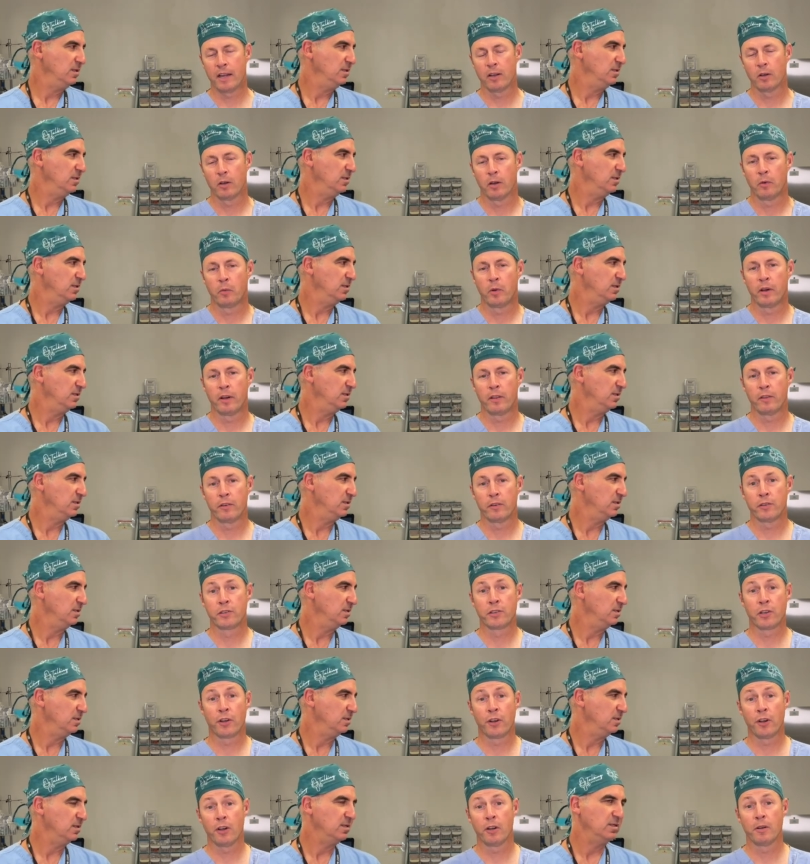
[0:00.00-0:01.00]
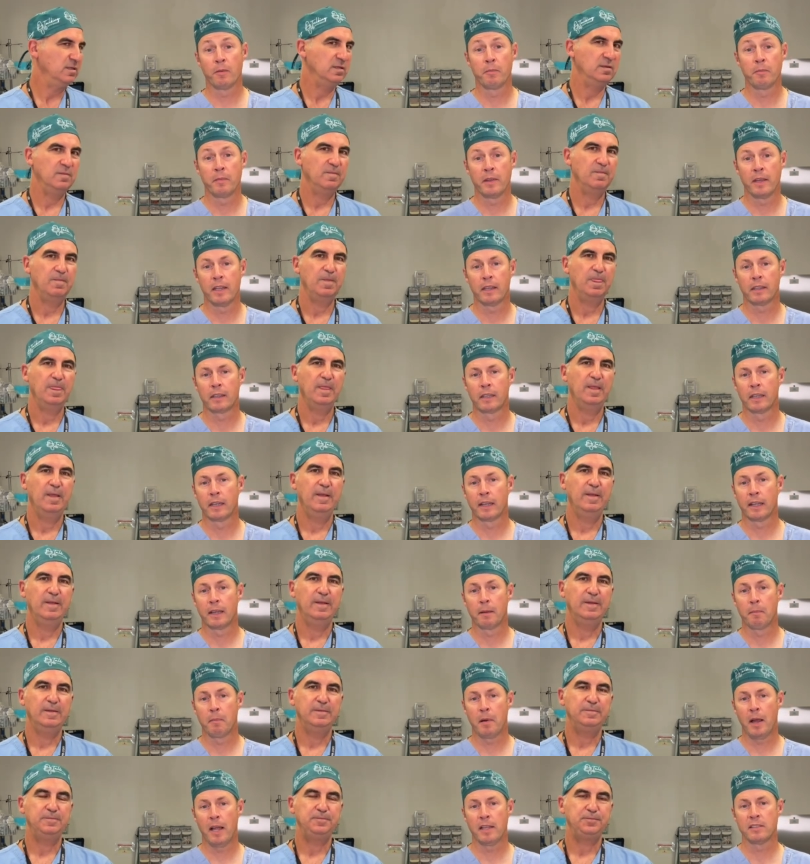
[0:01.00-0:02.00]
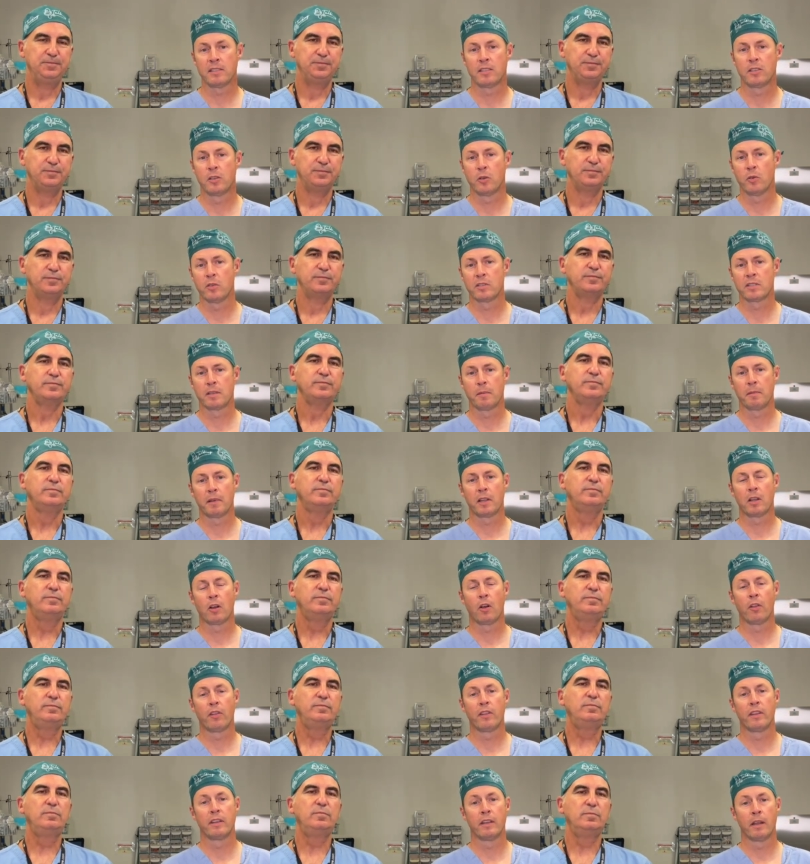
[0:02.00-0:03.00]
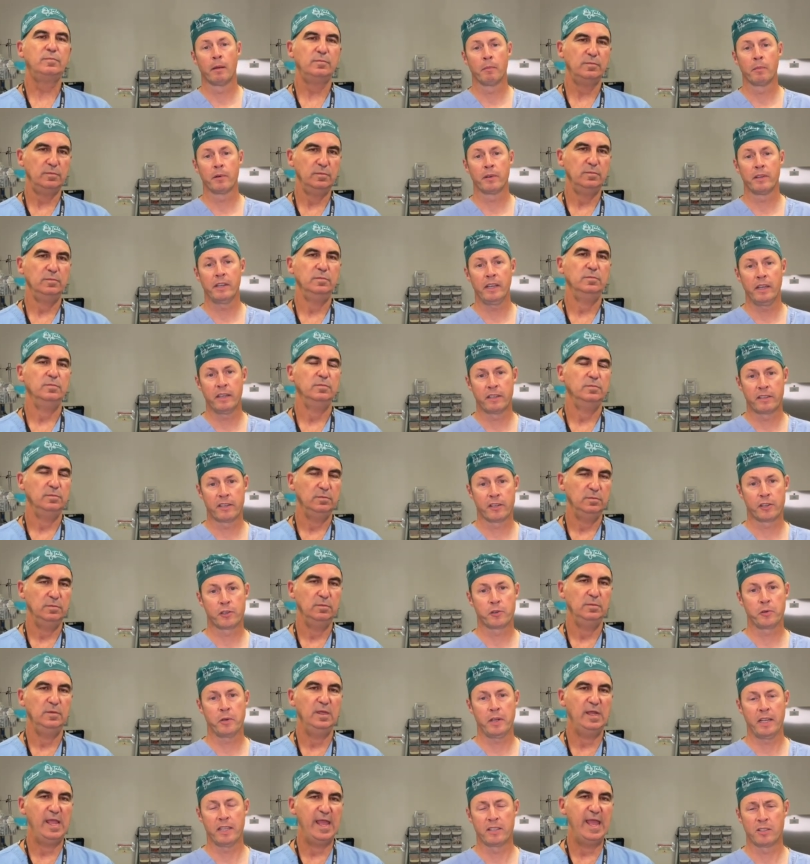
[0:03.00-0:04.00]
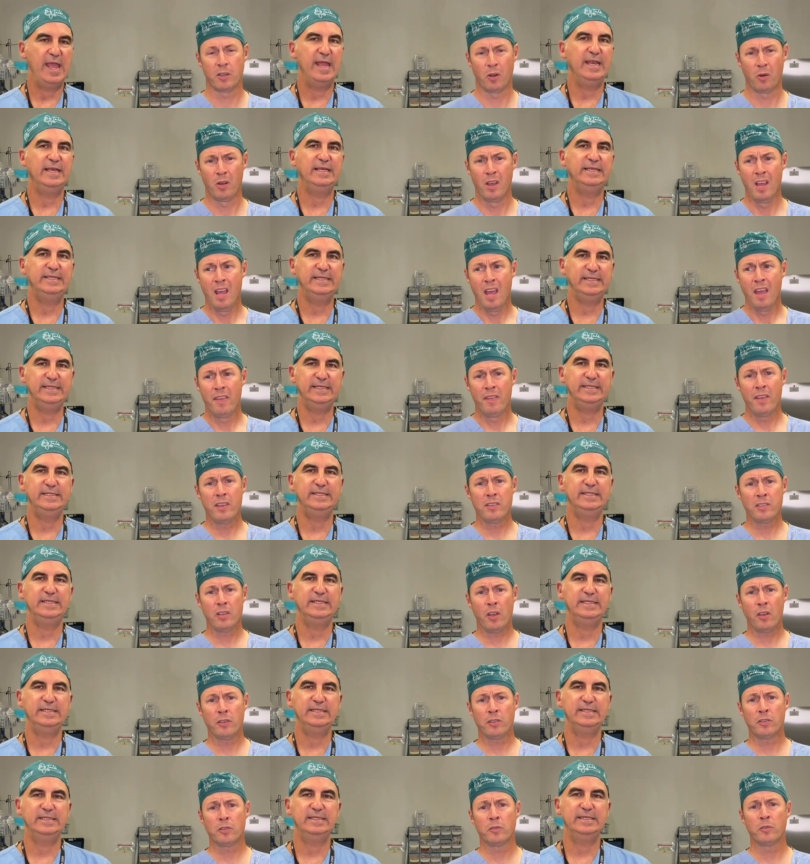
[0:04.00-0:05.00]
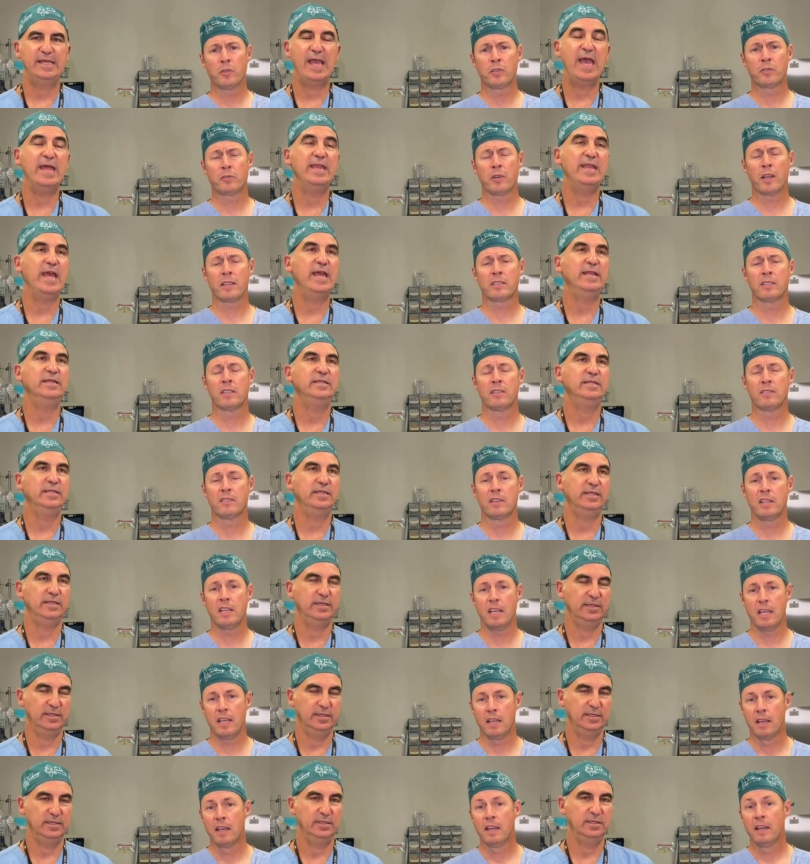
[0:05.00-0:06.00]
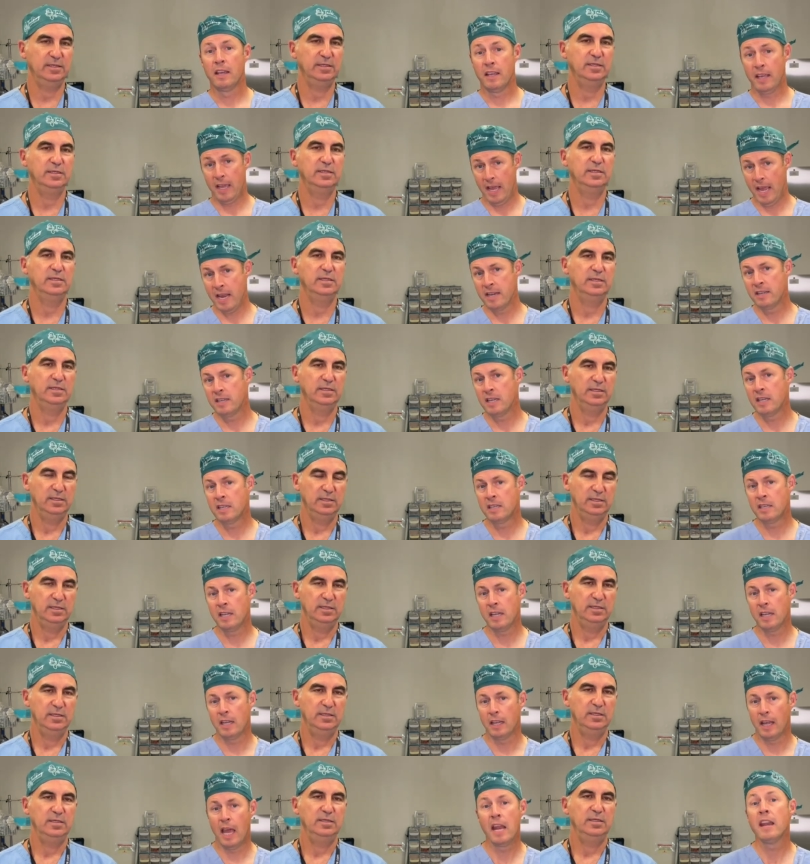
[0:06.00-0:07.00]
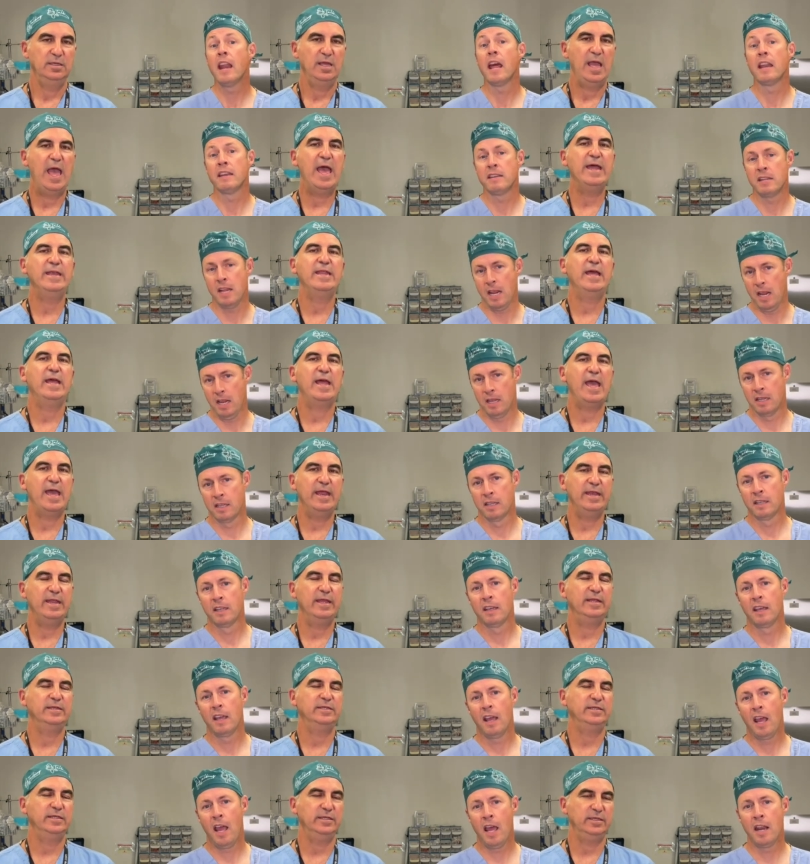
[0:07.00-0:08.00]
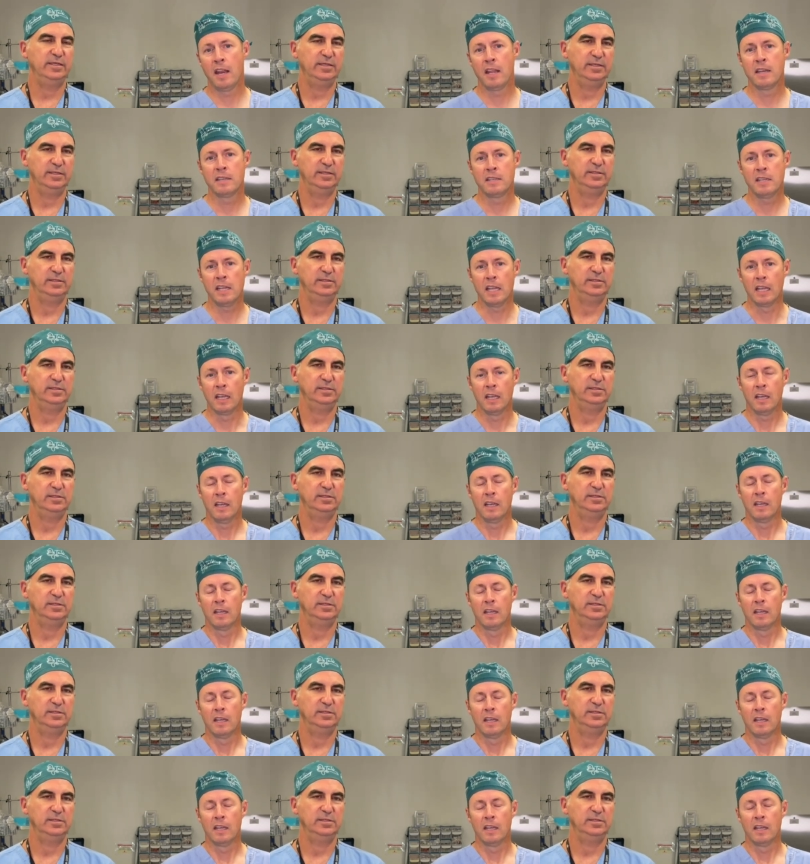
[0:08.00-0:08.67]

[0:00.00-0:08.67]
Speaker 1: or one other term that kind of combines the two is something called the number needed to treat. So NTT. this also addresses NNT. the yeah, NTT, NNT, NNT. NNT